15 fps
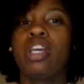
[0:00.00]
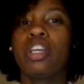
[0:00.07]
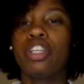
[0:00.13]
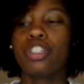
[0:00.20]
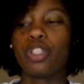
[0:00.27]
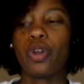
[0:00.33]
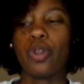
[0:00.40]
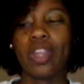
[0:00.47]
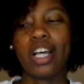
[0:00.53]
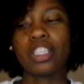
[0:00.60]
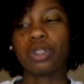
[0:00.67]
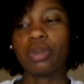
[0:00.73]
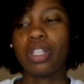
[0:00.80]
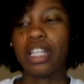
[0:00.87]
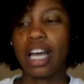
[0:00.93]
So that's
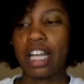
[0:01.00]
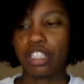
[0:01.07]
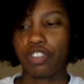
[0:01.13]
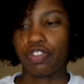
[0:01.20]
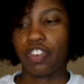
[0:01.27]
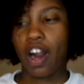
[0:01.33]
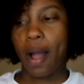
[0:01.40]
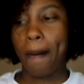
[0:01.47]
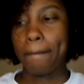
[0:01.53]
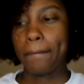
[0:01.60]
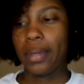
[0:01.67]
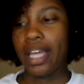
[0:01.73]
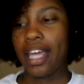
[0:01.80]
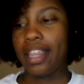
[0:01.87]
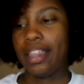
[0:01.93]
when that's from.
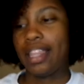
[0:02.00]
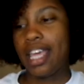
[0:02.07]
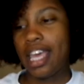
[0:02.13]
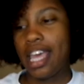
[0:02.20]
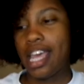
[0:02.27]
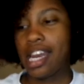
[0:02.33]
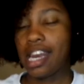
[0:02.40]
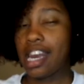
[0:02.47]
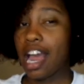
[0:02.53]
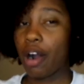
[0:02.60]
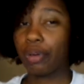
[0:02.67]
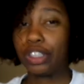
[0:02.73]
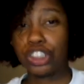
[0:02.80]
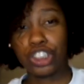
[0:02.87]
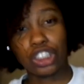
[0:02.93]
And then now
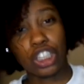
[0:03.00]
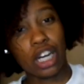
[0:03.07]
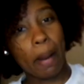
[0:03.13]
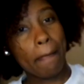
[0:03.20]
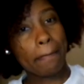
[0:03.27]
we're just gonna